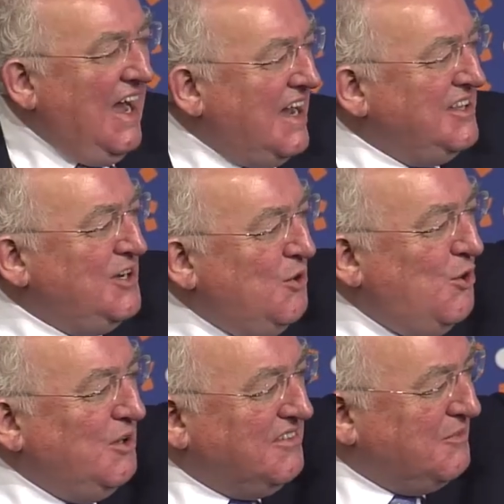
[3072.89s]
I think
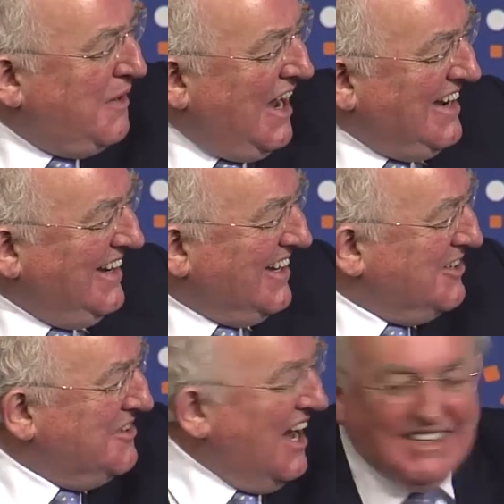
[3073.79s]
all of the panel are
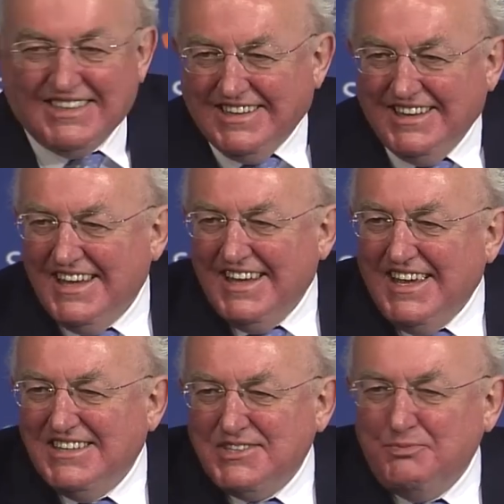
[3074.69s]
united
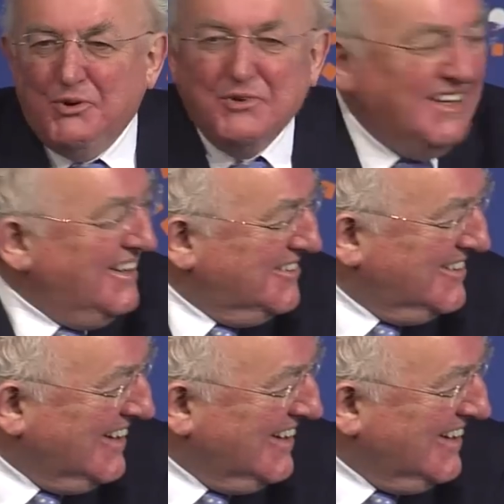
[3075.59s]
in supporting me.